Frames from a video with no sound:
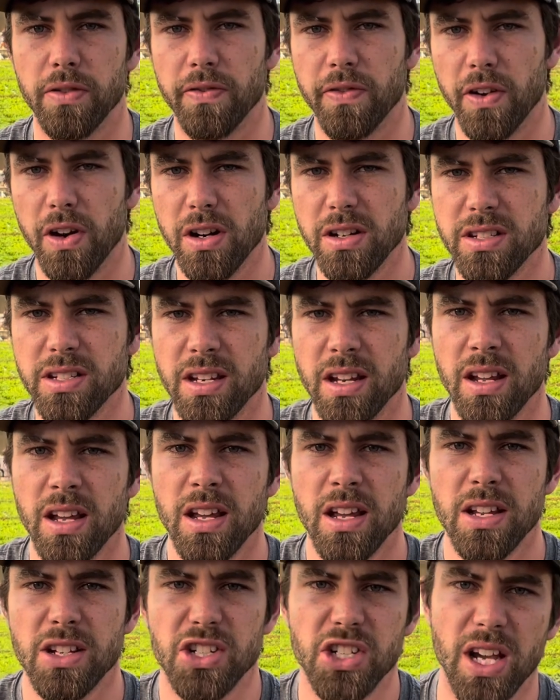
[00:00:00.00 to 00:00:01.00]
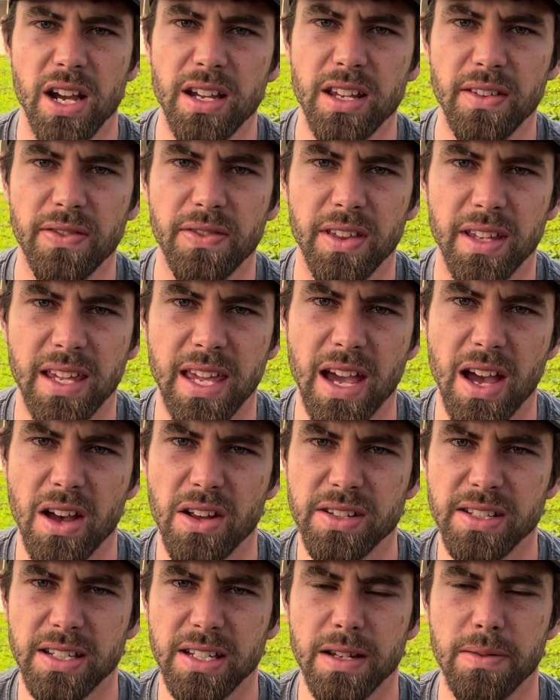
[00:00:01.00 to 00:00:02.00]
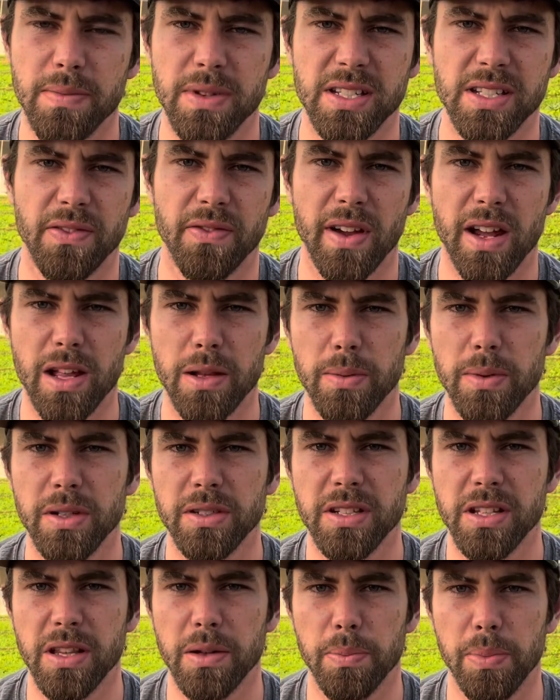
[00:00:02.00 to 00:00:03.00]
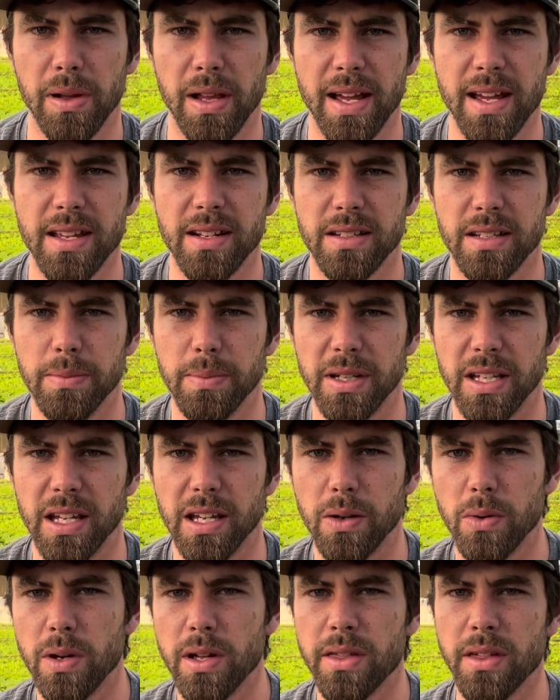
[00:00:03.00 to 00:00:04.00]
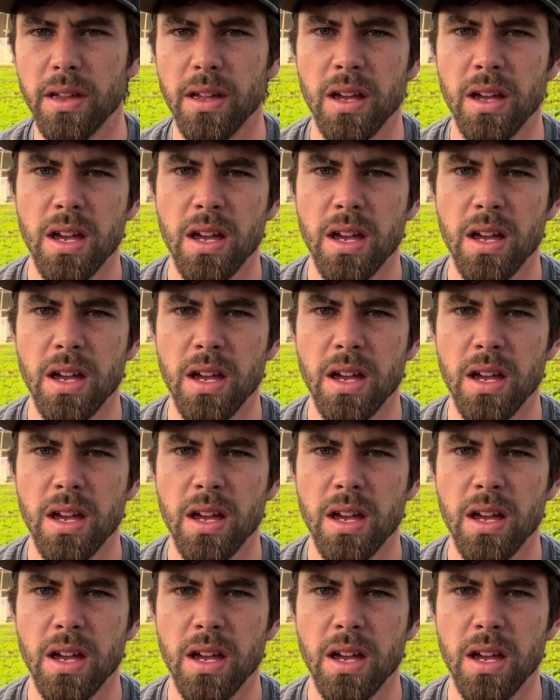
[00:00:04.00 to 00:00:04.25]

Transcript: First, check if the calcium is available to the plant to begin with.